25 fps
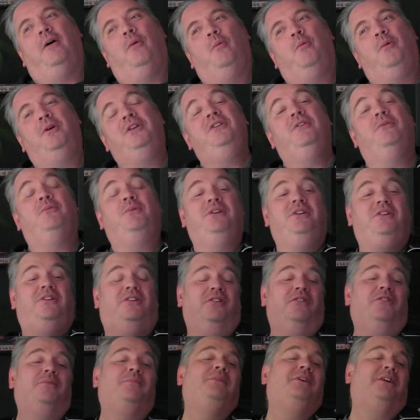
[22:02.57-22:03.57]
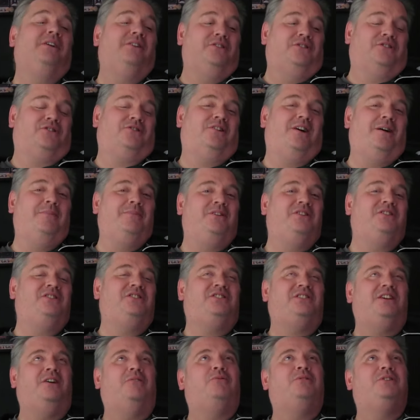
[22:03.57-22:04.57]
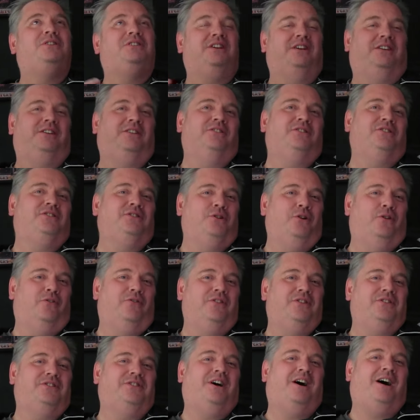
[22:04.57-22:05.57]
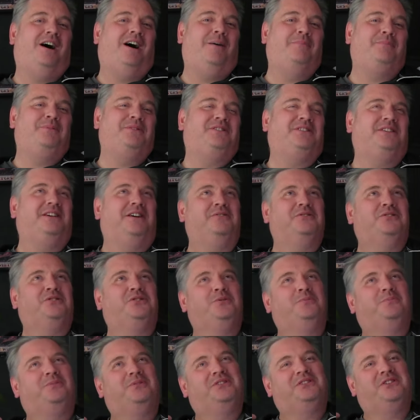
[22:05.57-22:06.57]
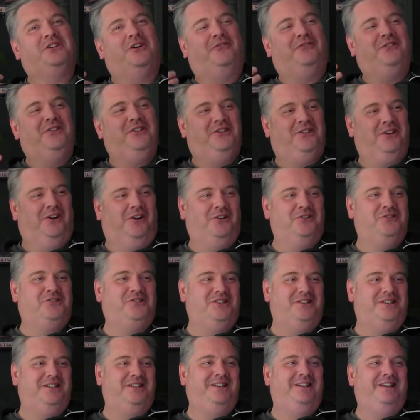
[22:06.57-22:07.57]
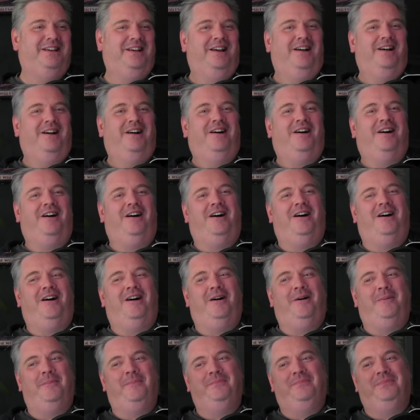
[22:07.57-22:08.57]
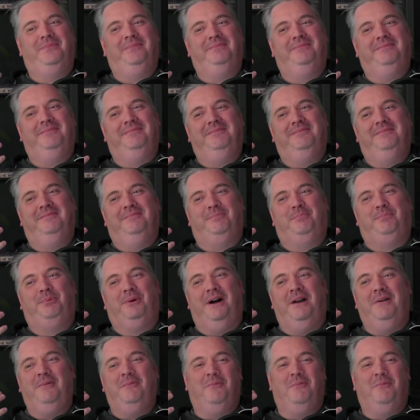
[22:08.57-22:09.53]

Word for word: when you when you hear them being described, they just sound ridiculously over the top. It sounds super self indulgent. Um, but